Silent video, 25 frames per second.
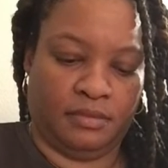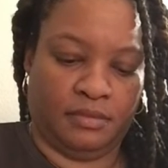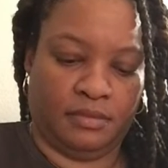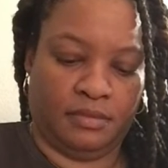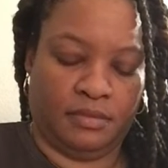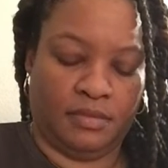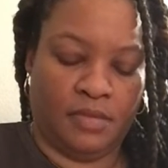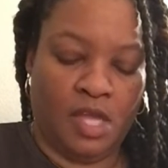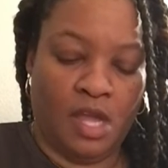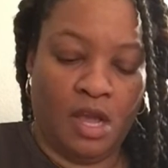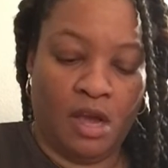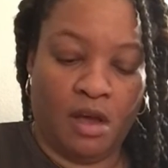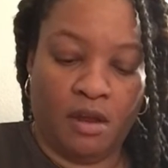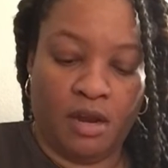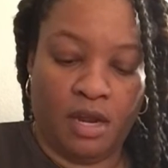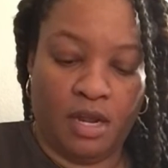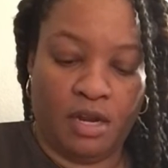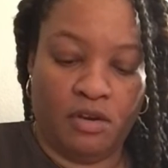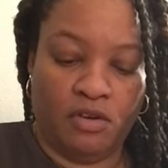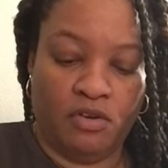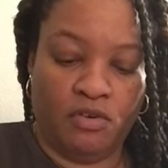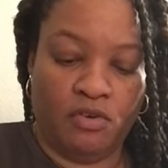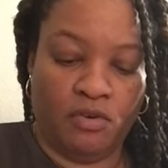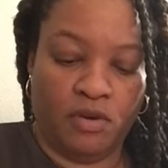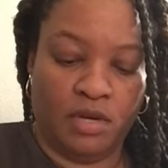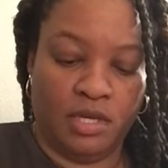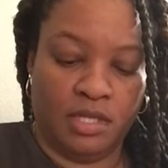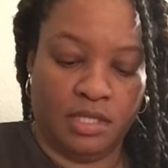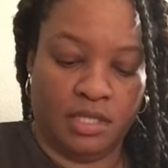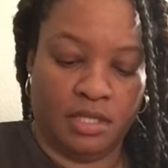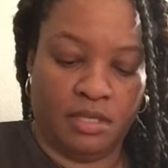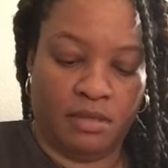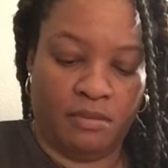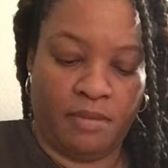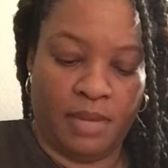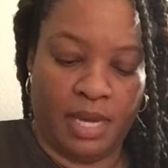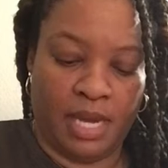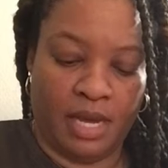Y'all, that noise in
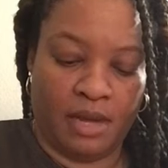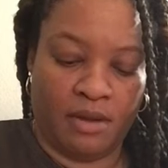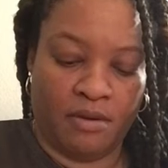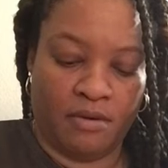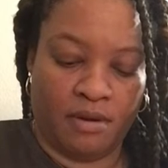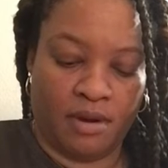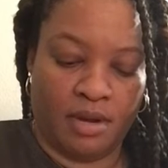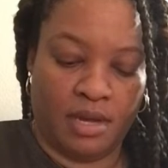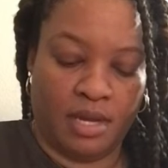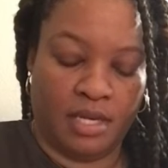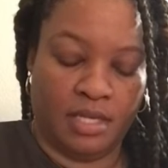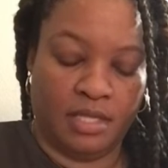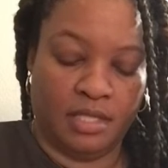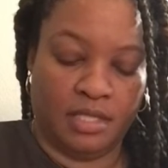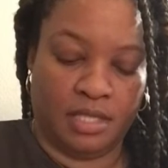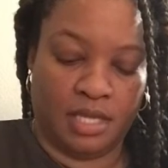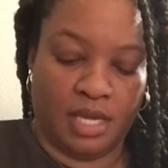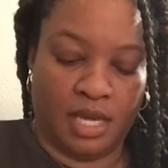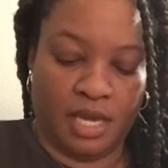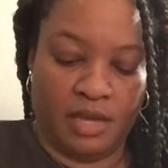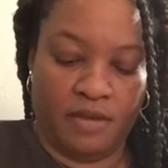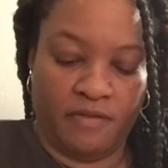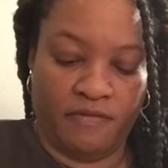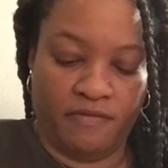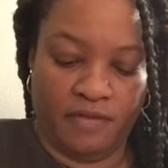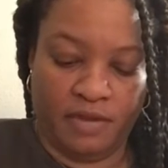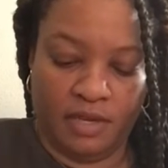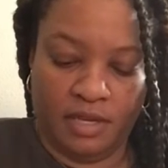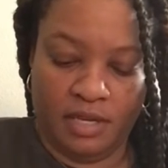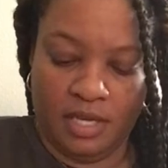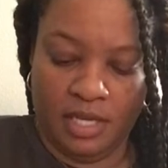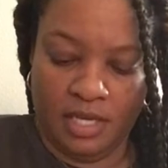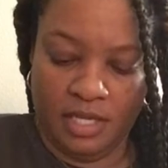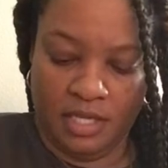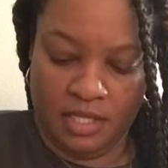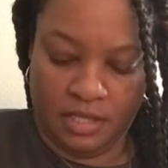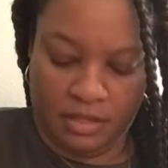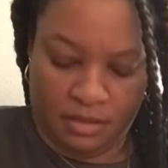the background is AV.
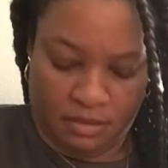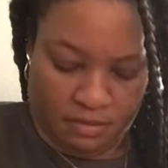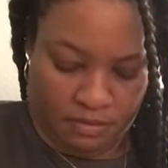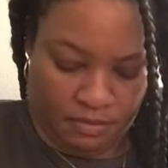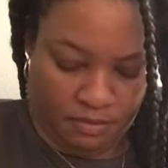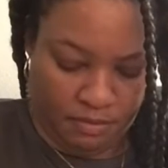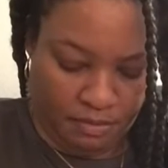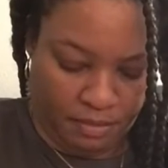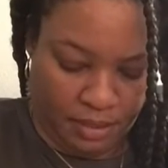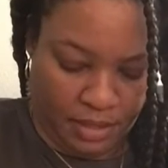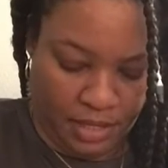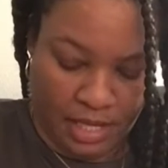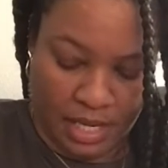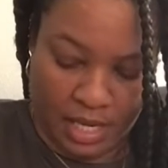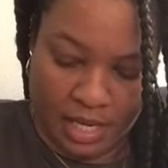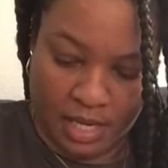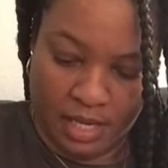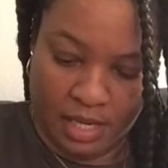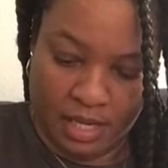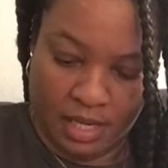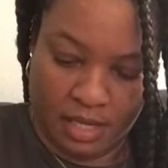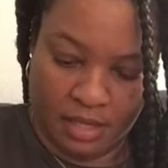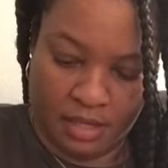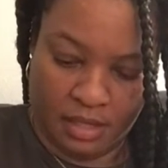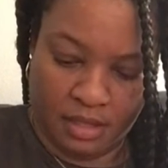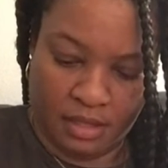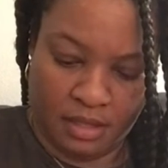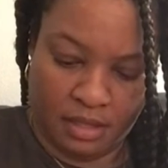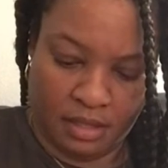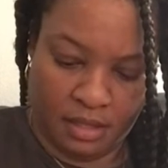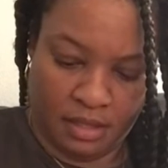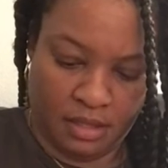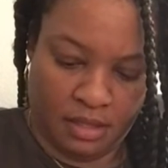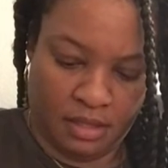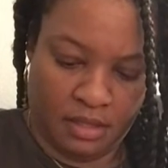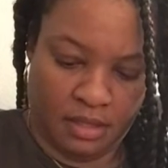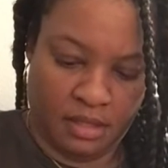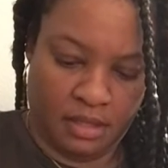He's playing
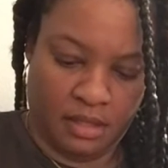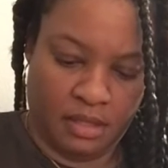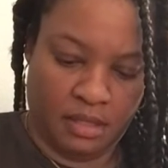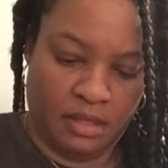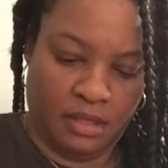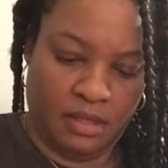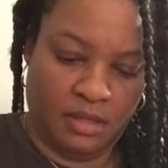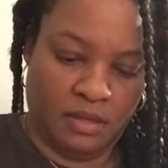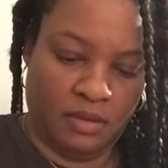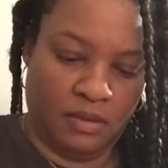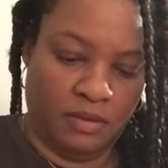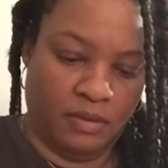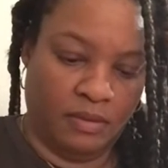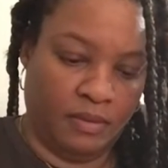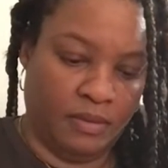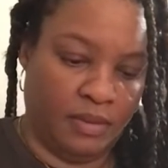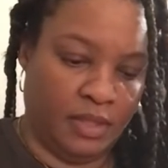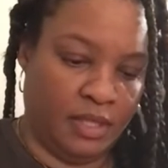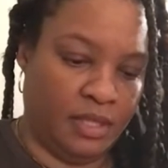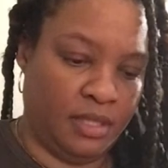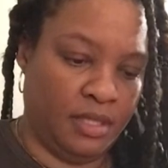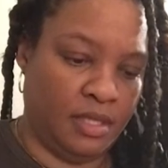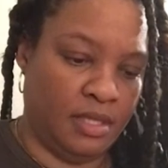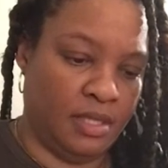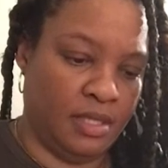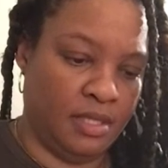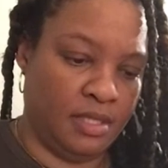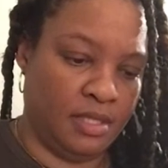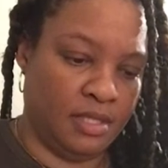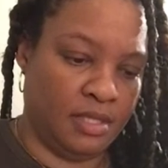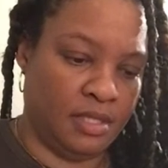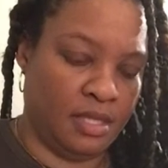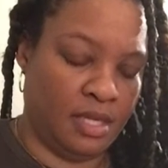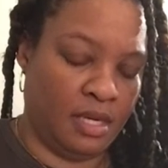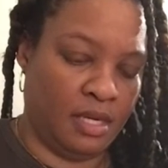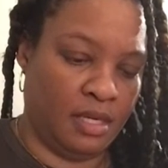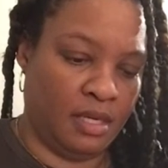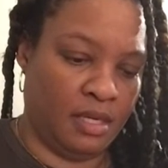with his
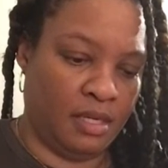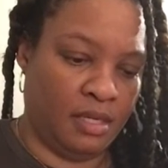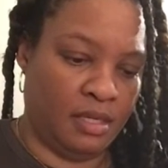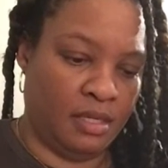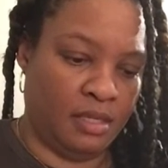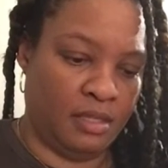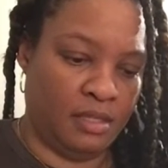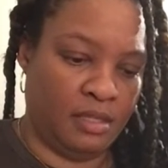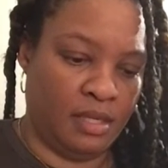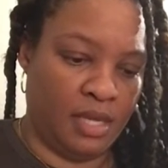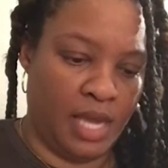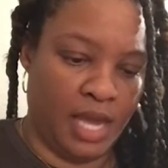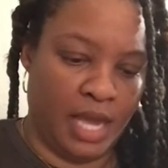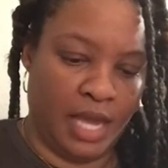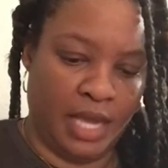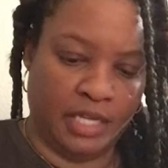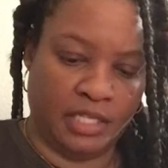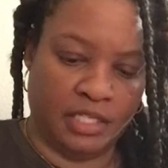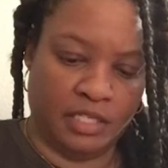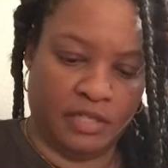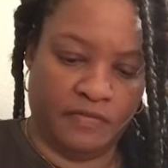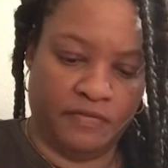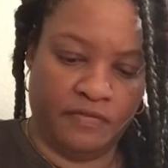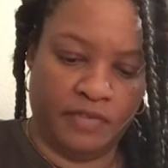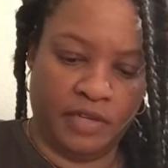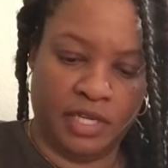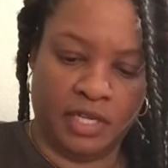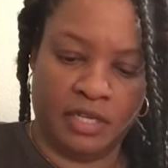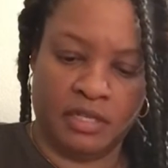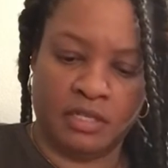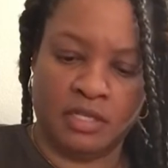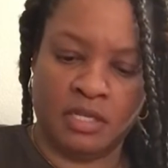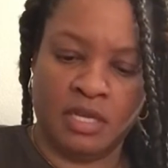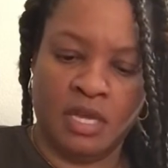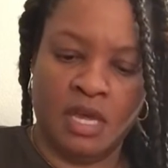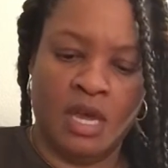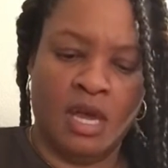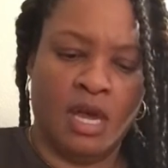action
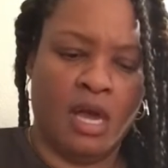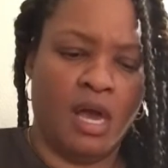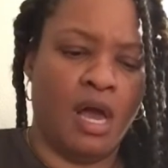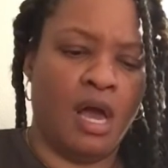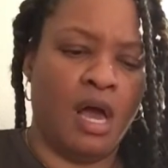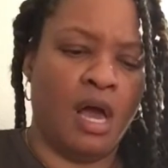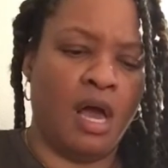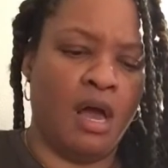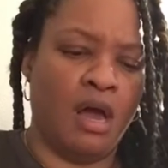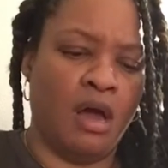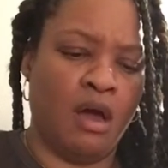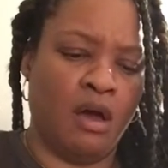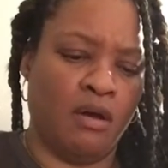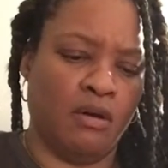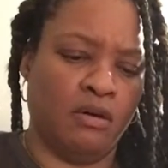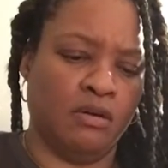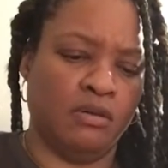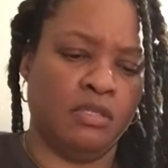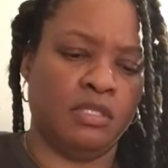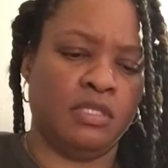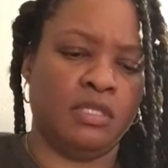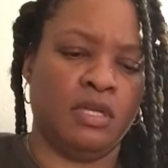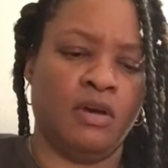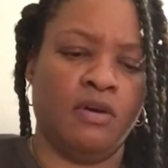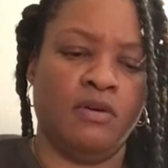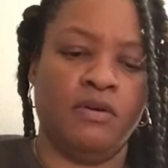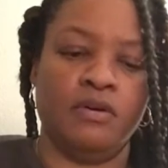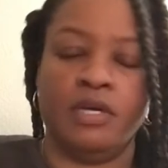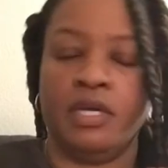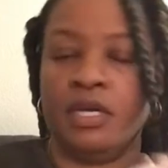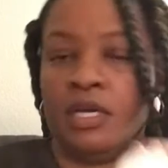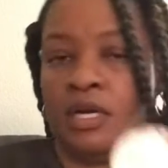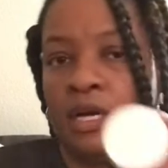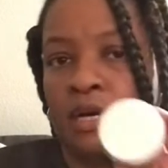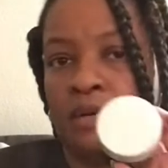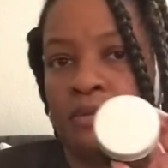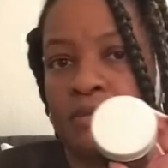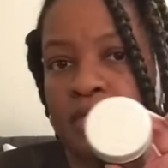figures. Oh, so it
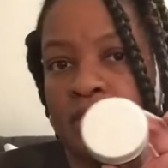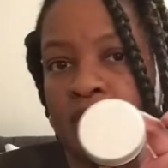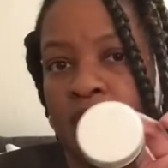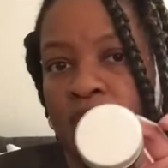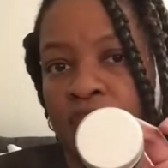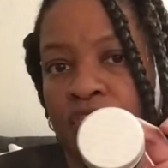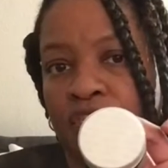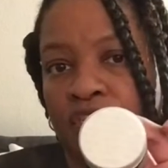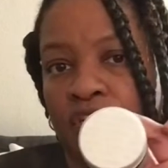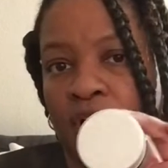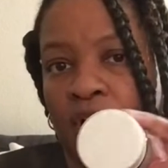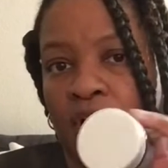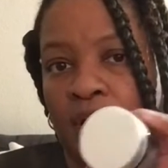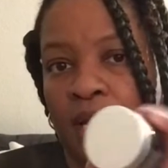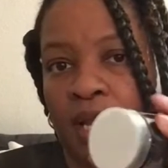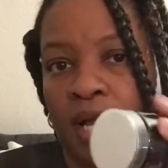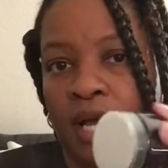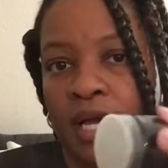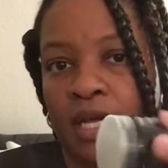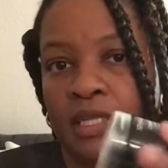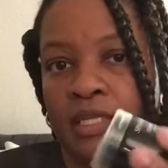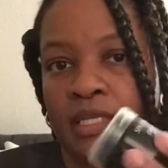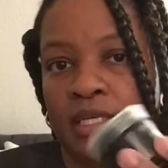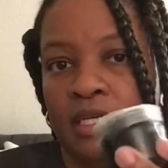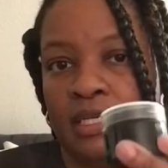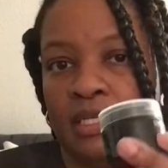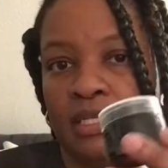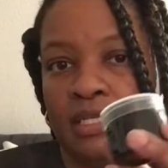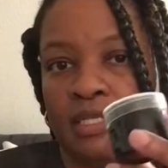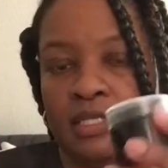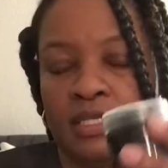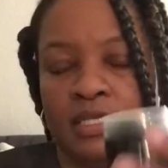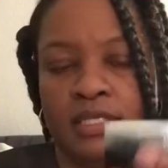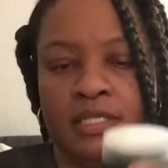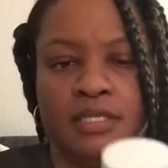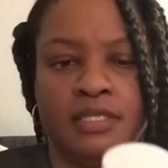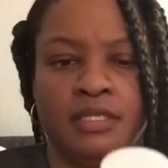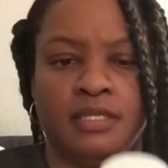comes in a jar like
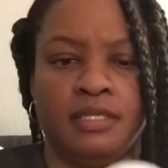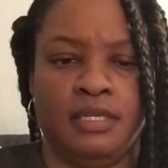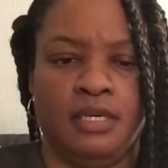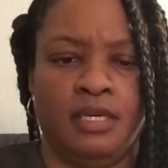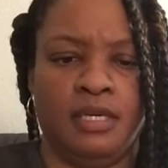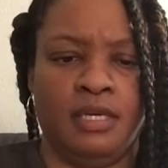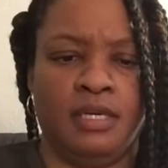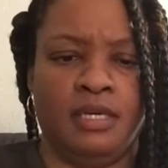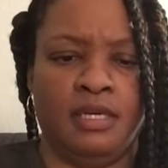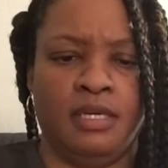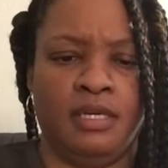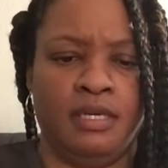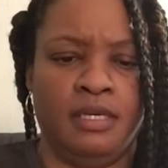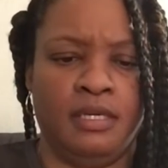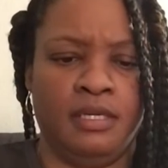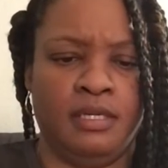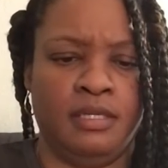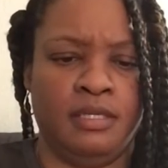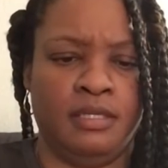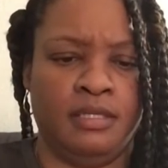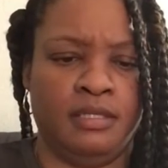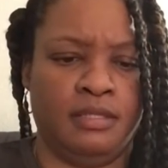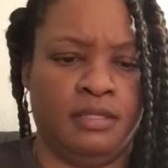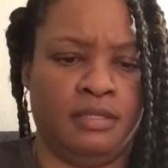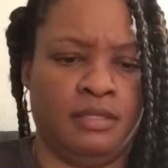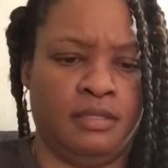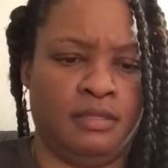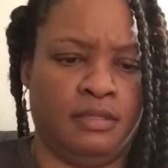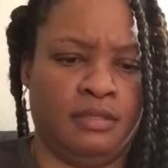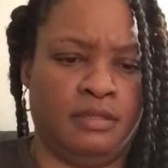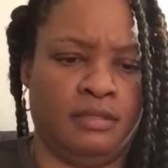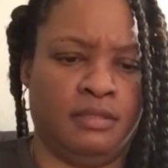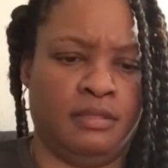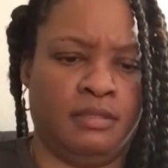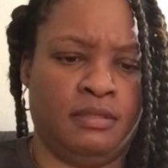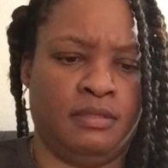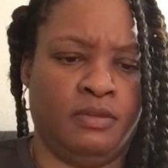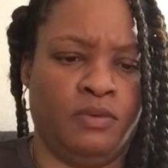this. It is
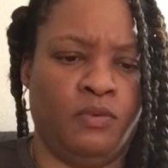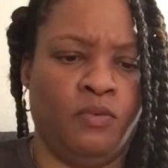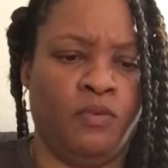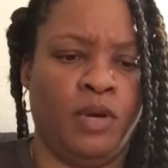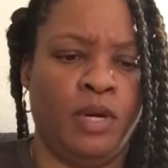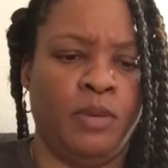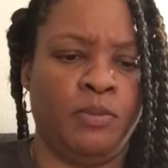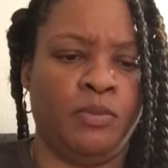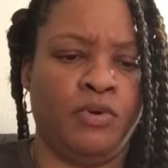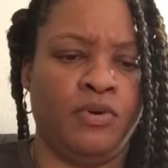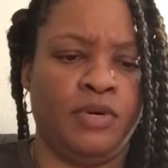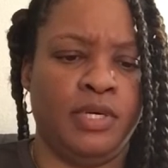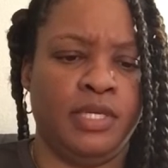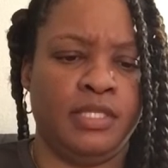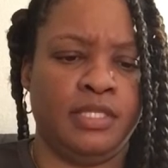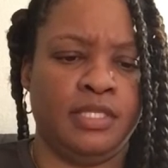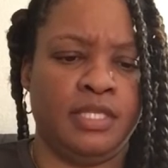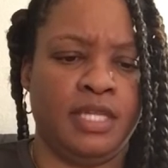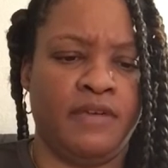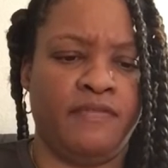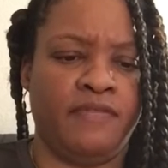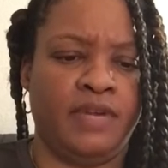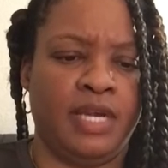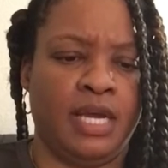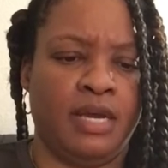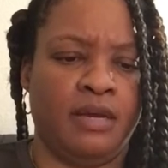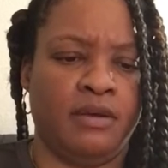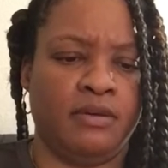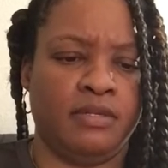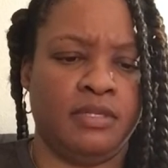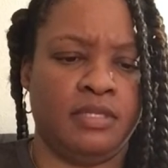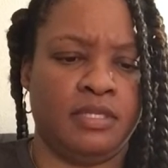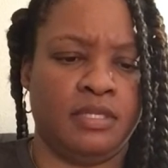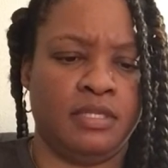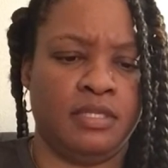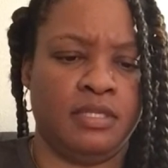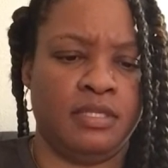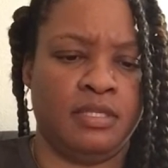1.7
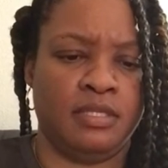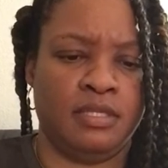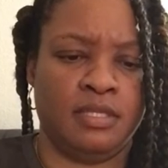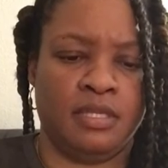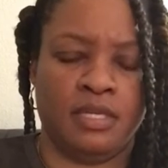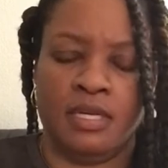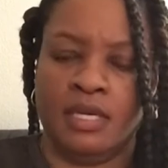ounces.